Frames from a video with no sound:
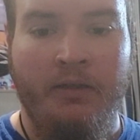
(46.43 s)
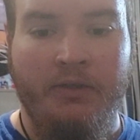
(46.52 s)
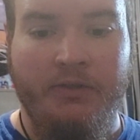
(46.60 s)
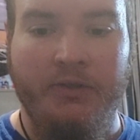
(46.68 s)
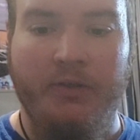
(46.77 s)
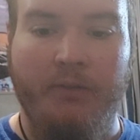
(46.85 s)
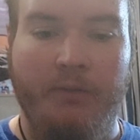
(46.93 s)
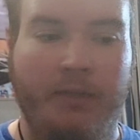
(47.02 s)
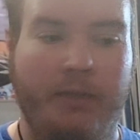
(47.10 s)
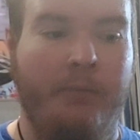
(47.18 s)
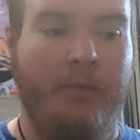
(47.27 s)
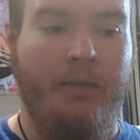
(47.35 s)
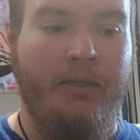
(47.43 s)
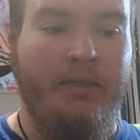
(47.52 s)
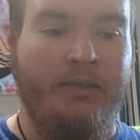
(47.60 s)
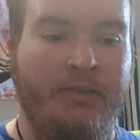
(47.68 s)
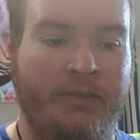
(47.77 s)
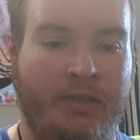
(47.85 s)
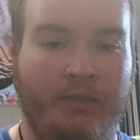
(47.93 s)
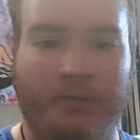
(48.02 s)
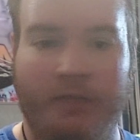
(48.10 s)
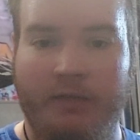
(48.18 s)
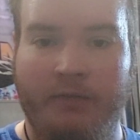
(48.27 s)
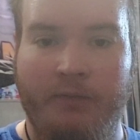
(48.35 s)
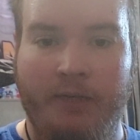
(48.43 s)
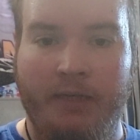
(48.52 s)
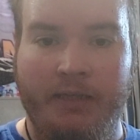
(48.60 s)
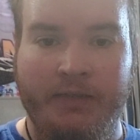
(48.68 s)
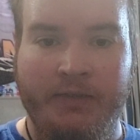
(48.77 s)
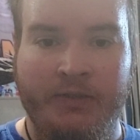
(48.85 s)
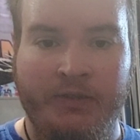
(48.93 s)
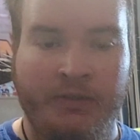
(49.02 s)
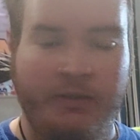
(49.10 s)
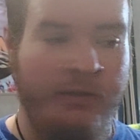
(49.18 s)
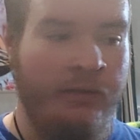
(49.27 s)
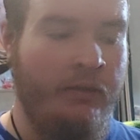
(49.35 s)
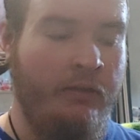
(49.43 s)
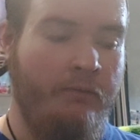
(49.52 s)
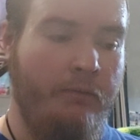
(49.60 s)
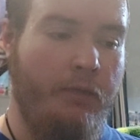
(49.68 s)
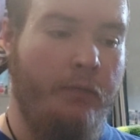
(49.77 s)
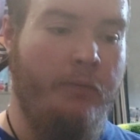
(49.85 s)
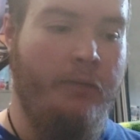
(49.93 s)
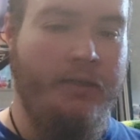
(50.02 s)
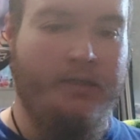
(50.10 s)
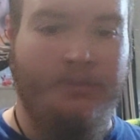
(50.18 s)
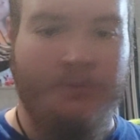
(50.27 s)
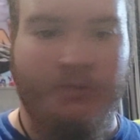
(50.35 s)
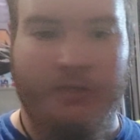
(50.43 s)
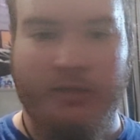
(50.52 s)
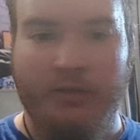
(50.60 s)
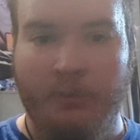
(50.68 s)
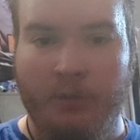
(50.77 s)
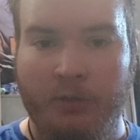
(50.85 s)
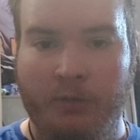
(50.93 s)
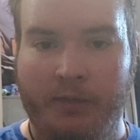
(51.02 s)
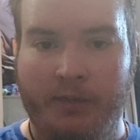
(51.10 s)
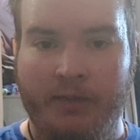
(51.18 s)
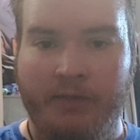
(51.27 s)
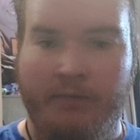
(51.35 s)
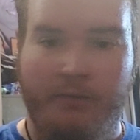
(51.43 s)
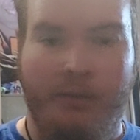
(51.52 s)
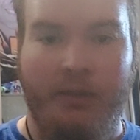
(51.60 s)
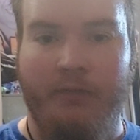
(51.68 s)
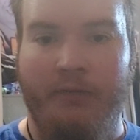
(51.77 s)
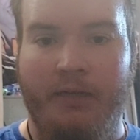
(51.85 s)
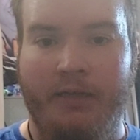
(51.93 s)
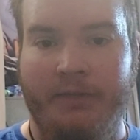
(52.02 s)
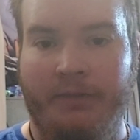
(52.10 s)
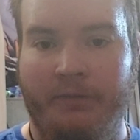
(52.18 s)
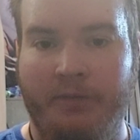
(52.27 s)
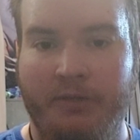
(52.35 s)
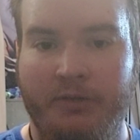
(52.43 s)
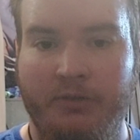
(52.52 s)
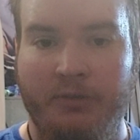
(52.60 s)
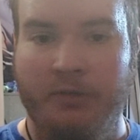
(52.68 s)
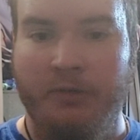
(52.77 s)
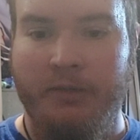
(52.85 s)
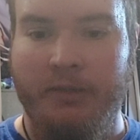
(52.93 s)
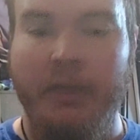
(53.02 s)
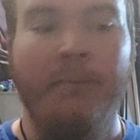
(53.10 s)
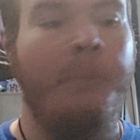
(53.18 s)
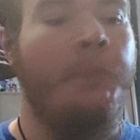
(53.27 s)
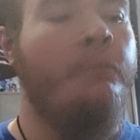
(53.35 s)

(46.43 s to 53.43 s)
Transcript: So Vlog Mondays and Vlog Fridays. Vlog Mondays will start the work week. Vlog Fridays will finish the work week.